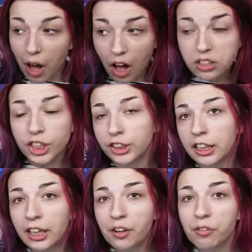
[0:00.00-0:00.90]

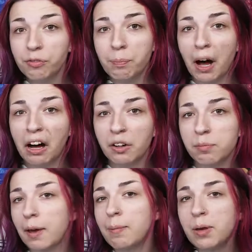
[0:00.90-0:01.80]
alternative
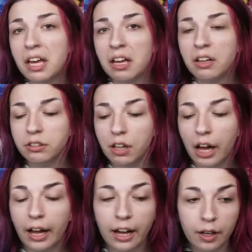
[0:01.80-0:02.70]
punk maybe.
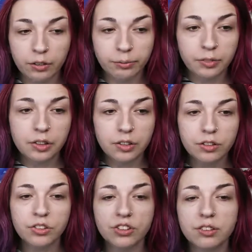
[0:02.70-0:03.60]

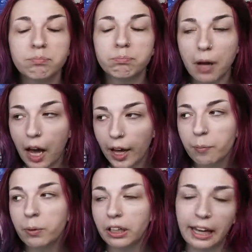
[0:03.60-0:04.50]
Just I
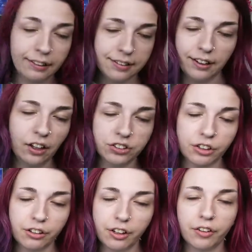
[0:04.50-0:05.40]
would like to say
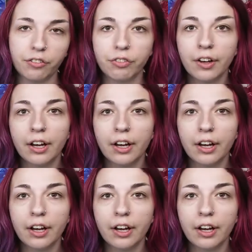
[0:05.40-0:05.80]
alternative.